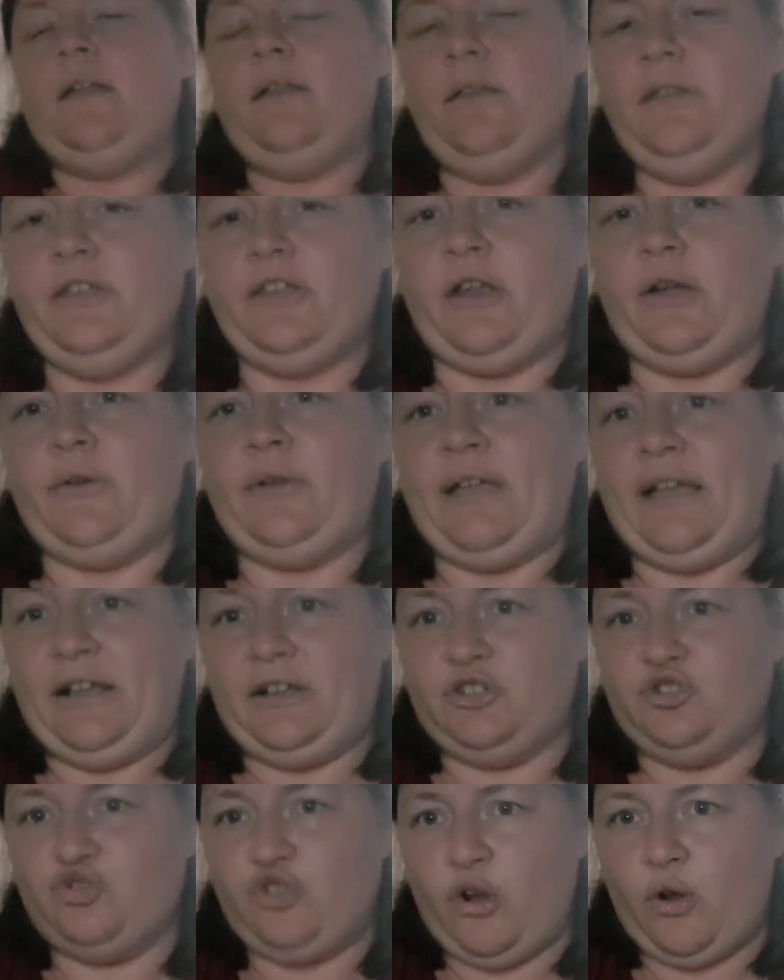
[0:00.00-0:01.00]
get
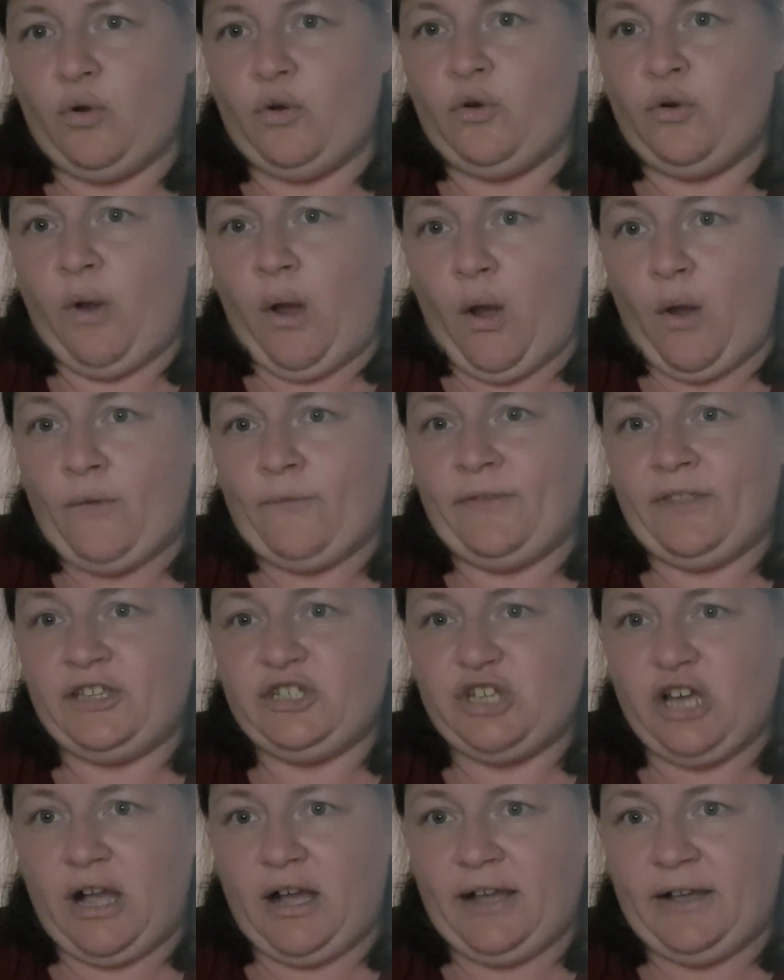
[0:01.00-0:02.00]
control over the
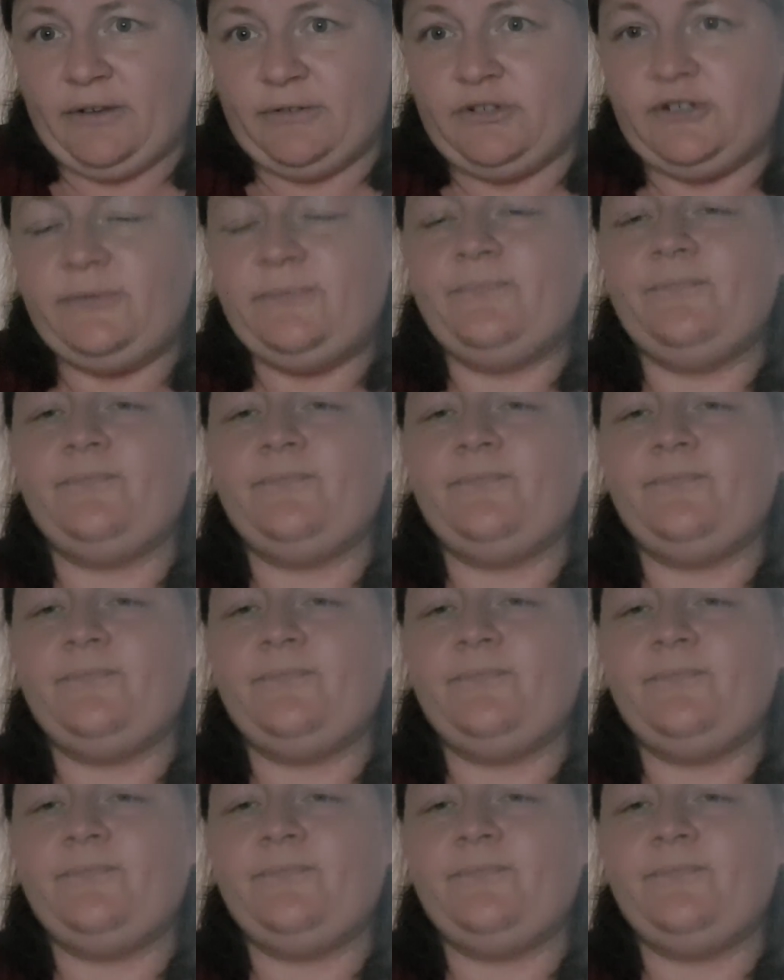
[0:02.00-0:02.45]
child.